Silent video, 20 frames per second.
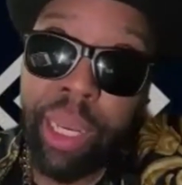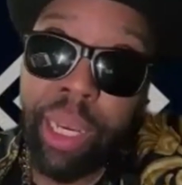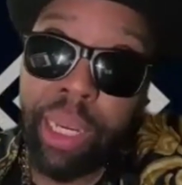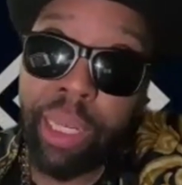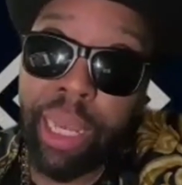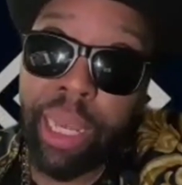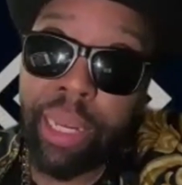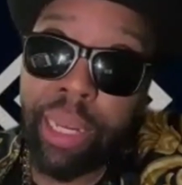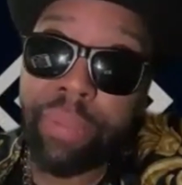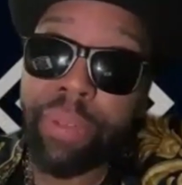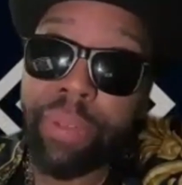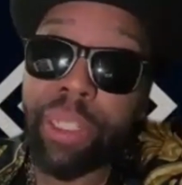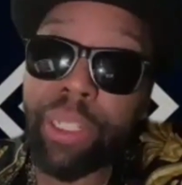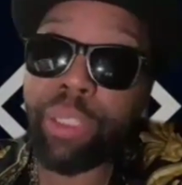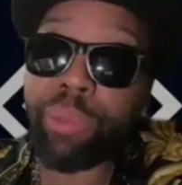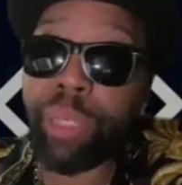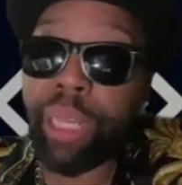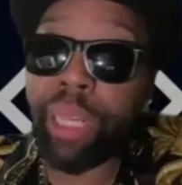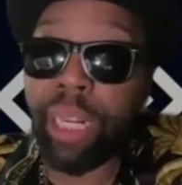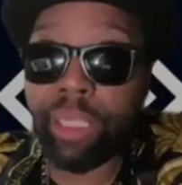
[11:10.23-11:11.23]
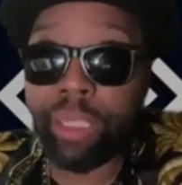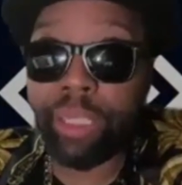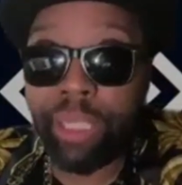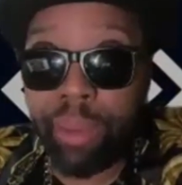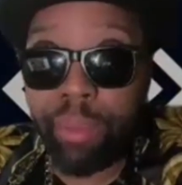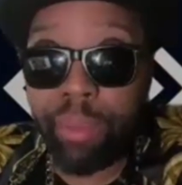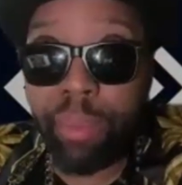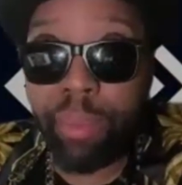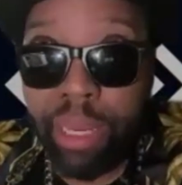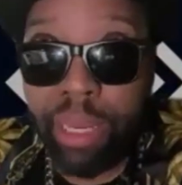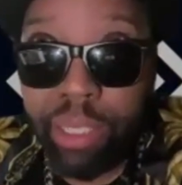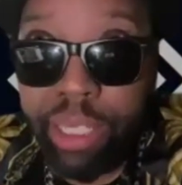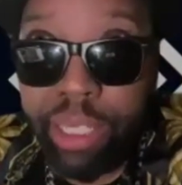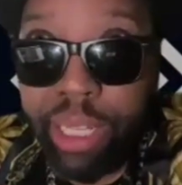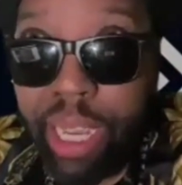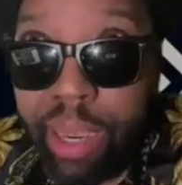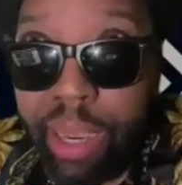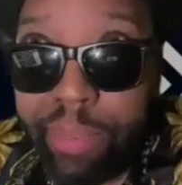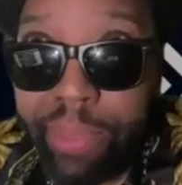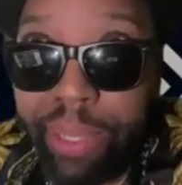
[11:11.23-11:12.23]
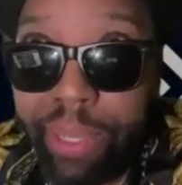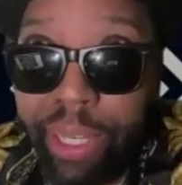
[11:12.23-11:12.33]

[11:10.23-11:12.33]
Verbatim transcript: a lot of us, we got the same amount of time in